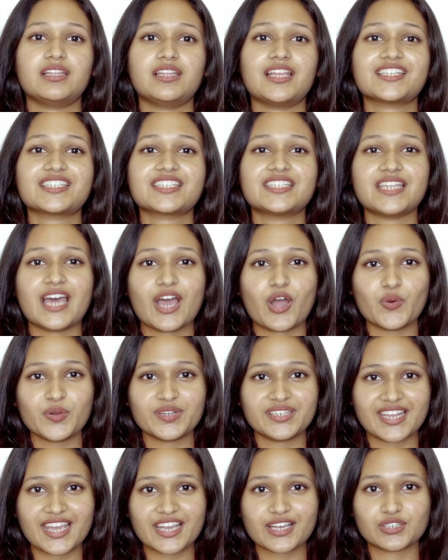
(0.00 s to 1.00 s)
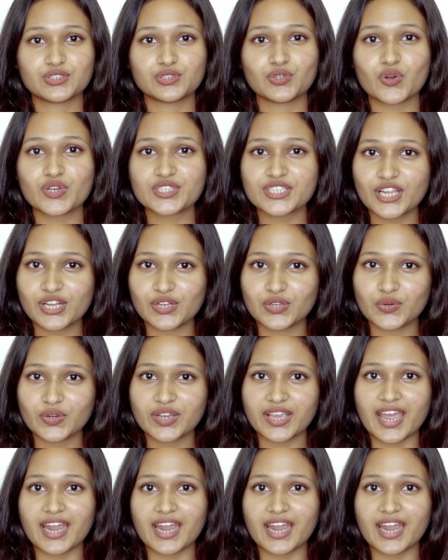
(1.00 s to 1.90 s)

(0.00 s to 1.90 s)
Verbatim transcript: Let's now take a closer look